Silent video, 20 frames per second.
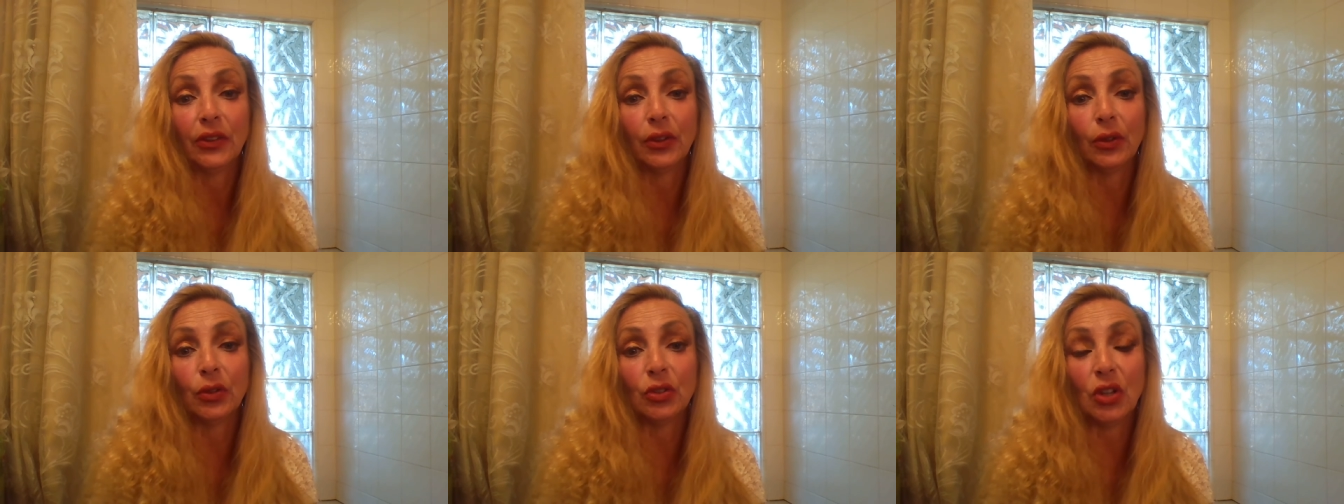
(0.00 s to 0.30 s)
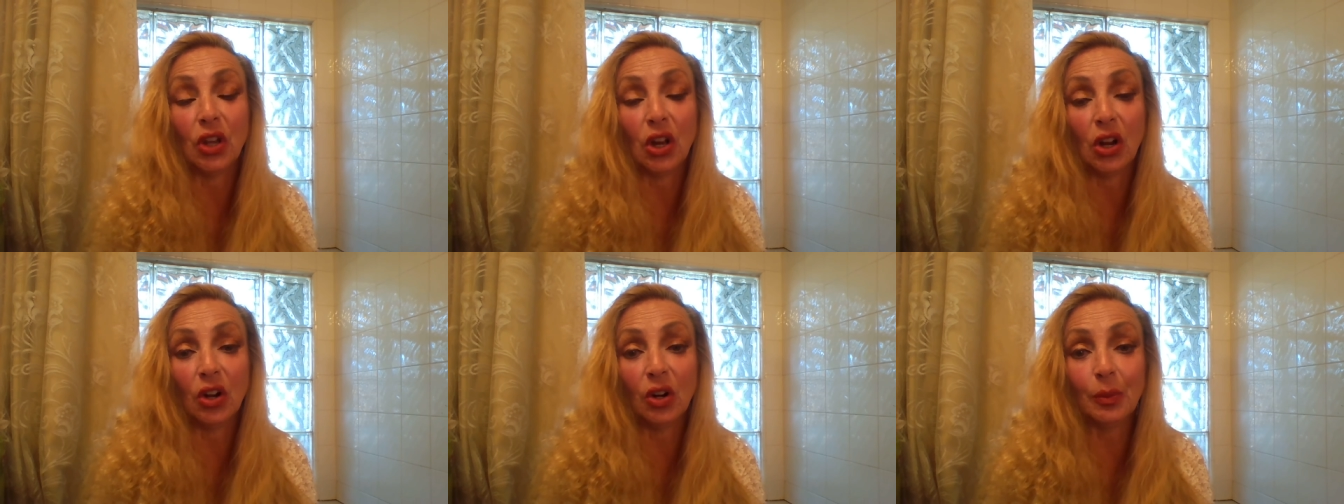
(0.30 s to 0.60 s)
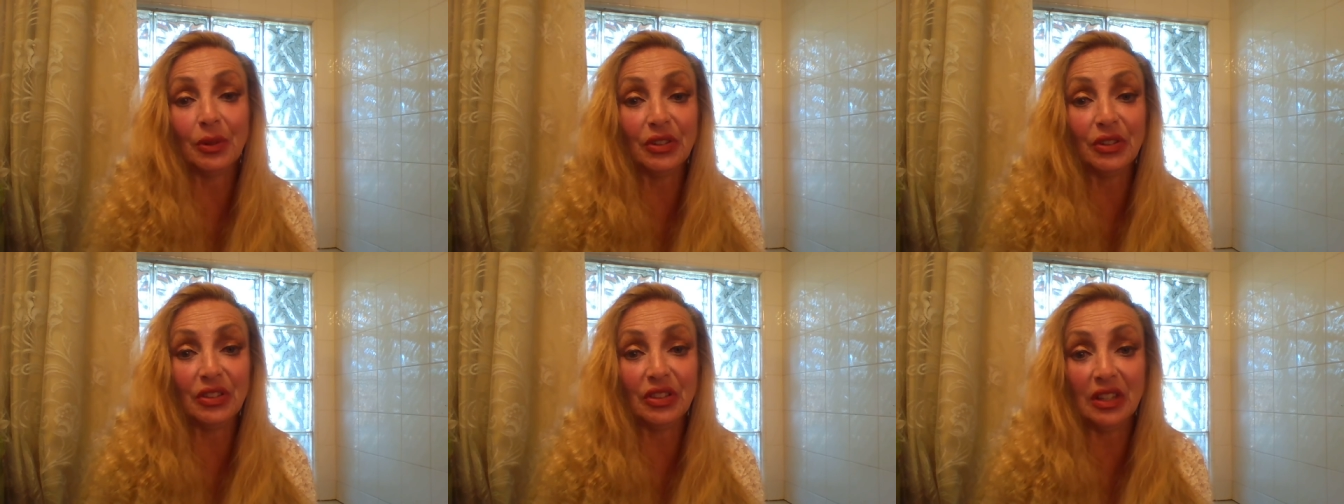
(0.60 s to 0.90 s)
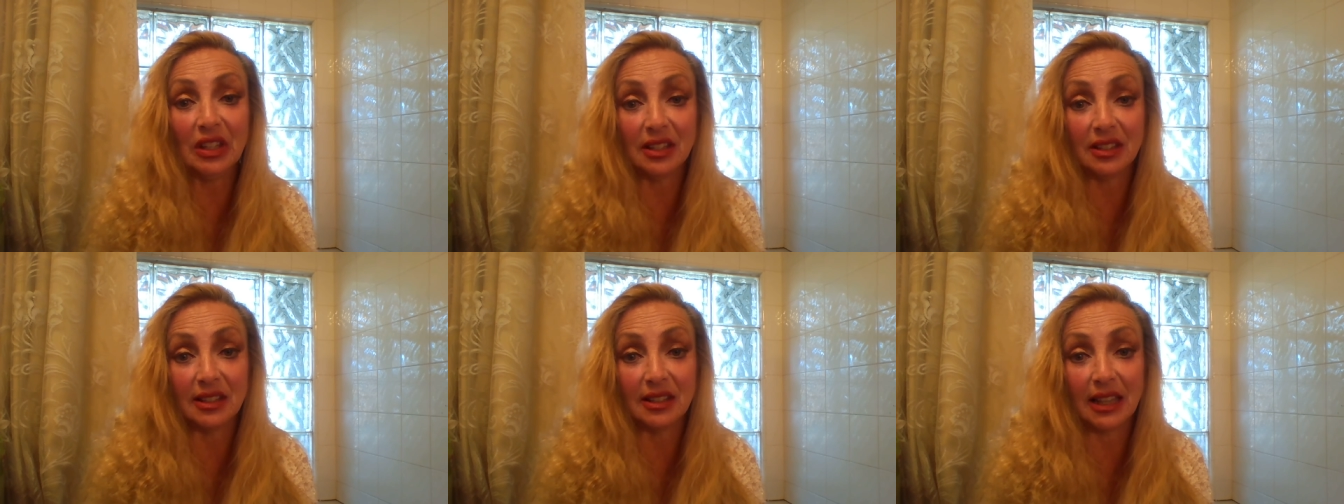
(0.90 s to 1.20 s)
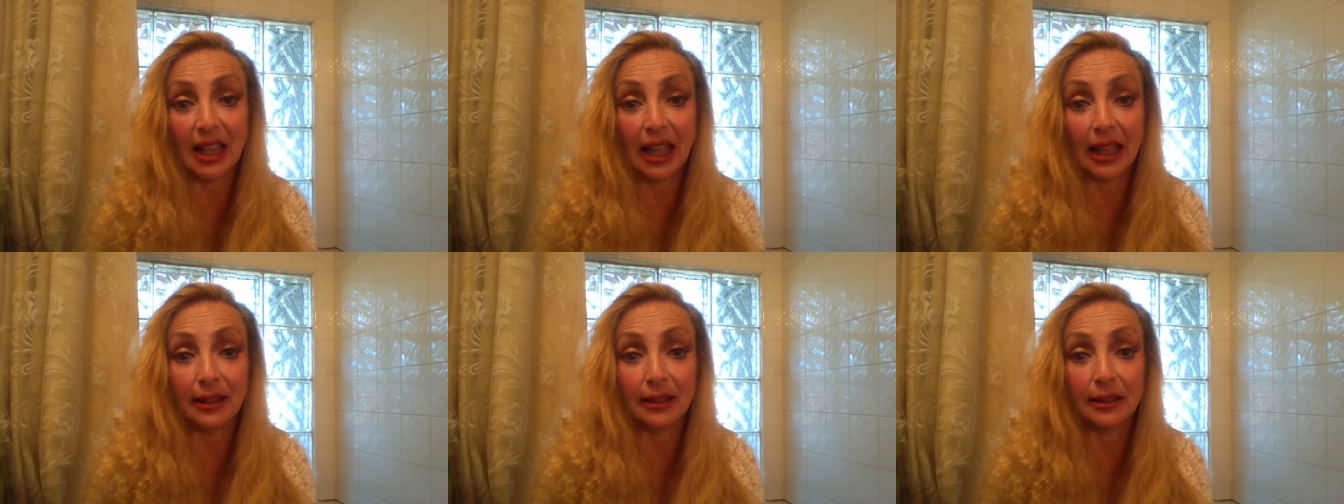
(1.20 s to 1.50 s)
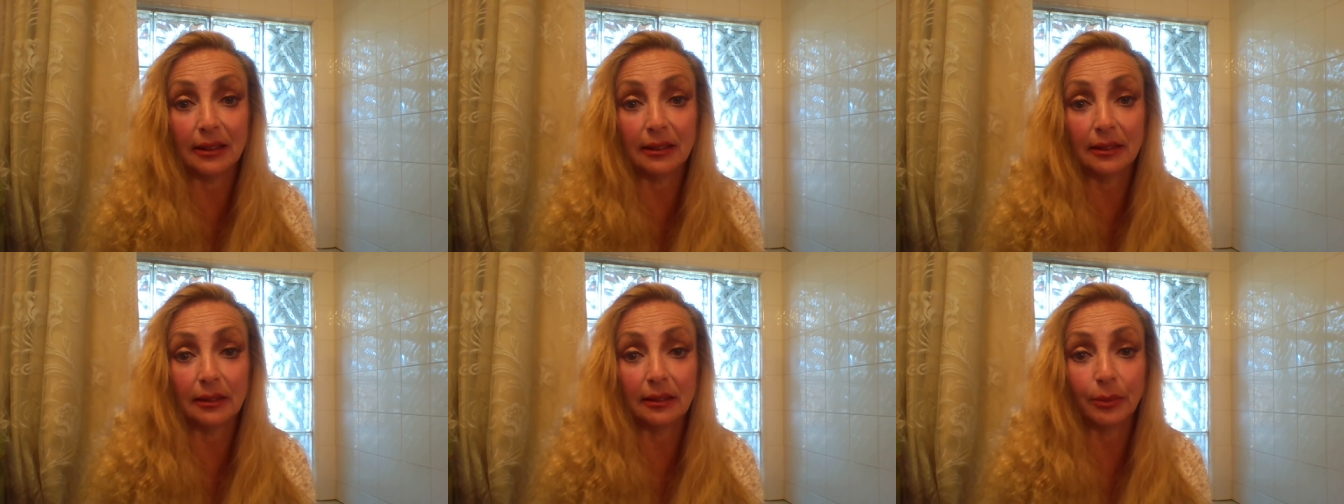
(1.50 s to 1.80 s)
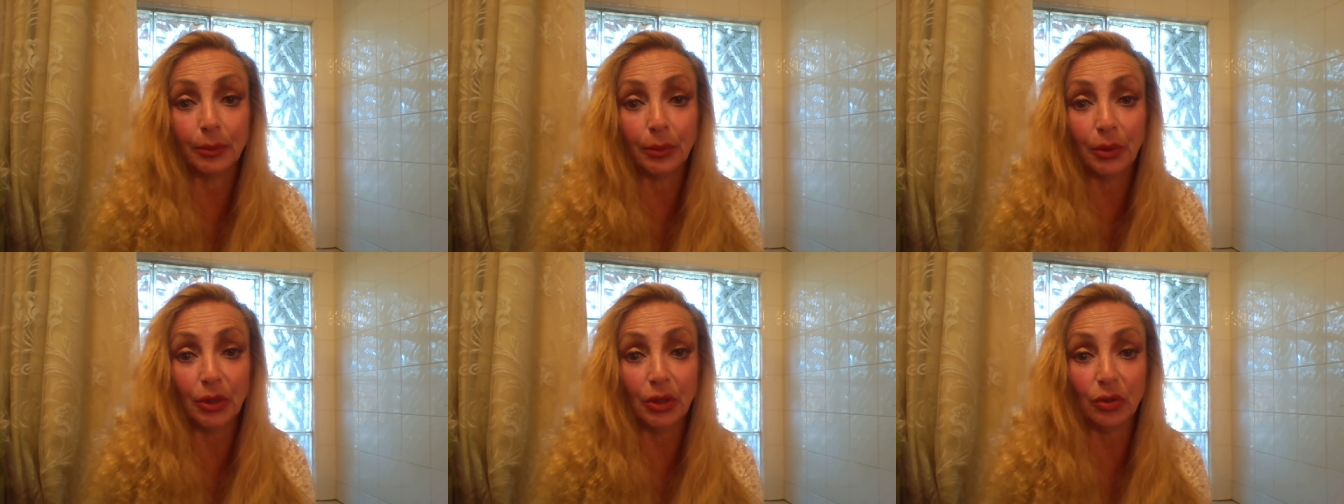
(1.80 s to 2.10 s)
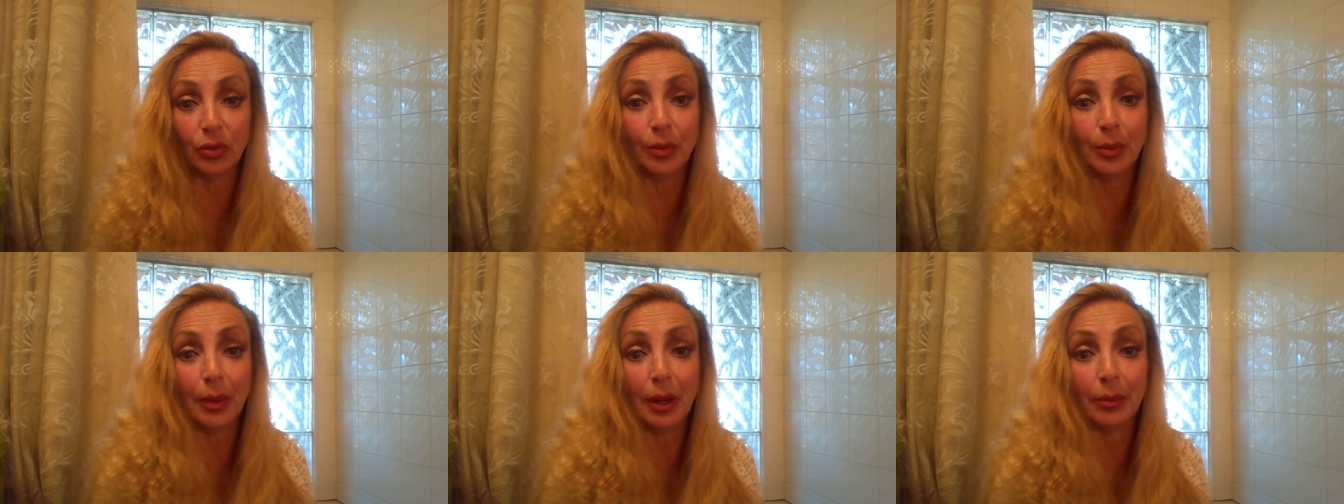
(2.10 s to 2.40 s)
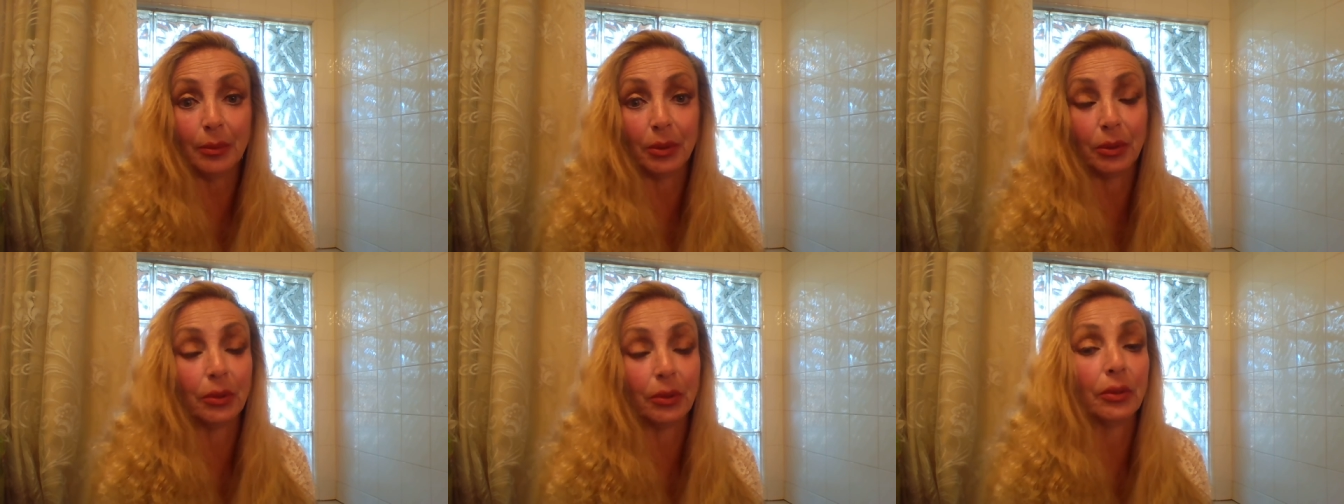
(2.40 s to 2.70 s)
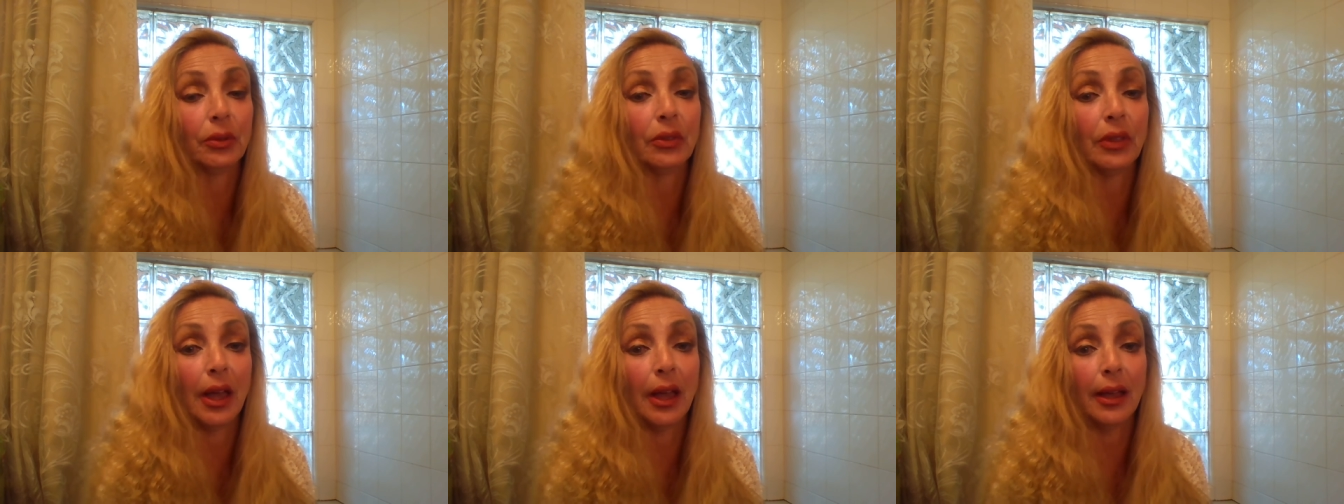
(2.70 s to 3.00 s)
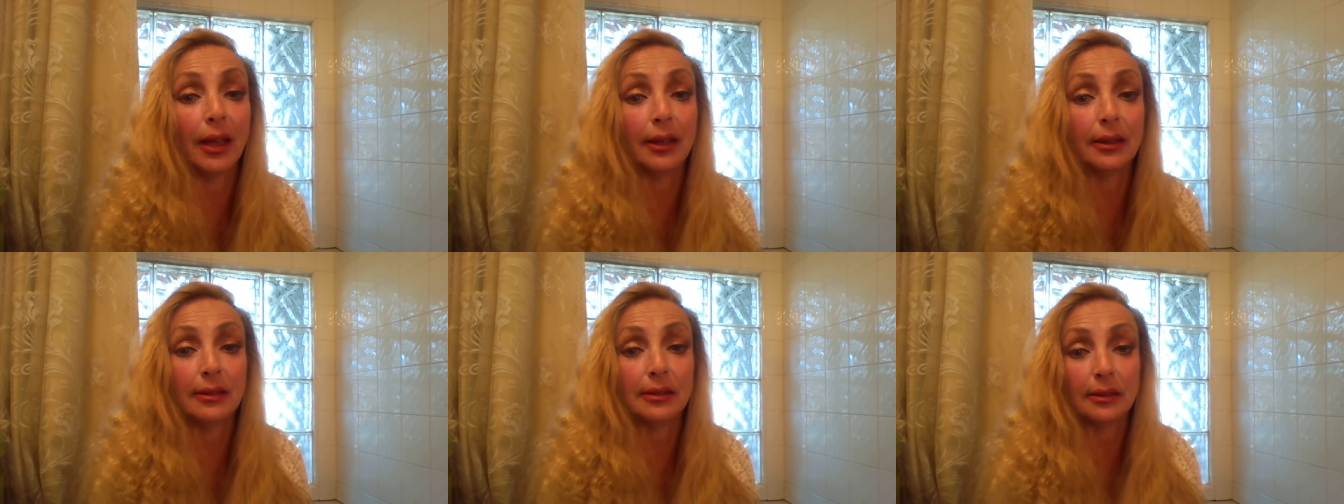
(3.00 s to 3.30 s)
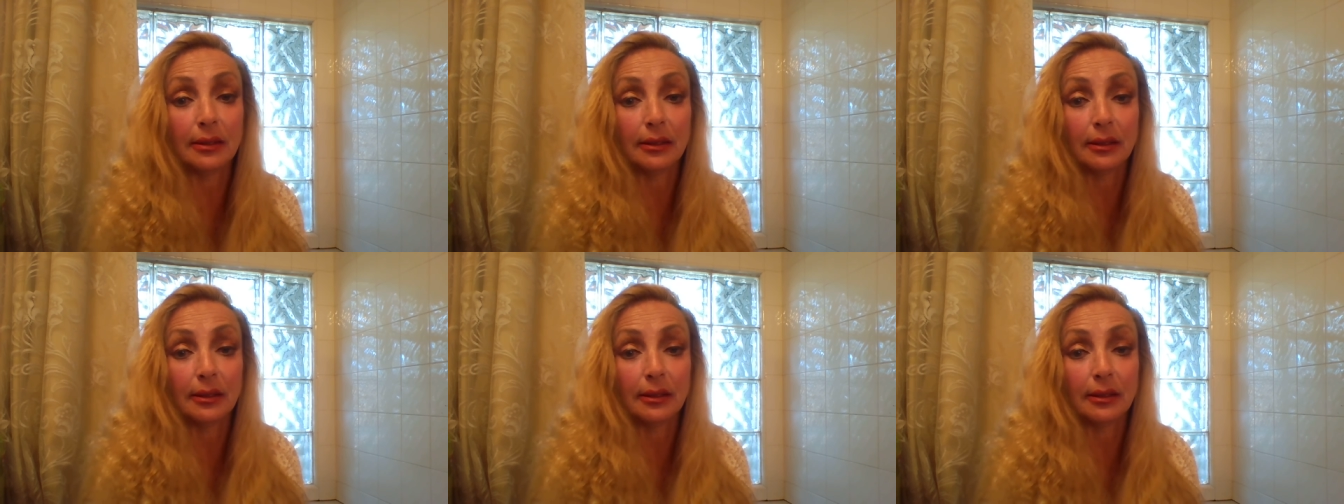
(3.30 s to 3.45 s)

So as terrible as things get, please remember that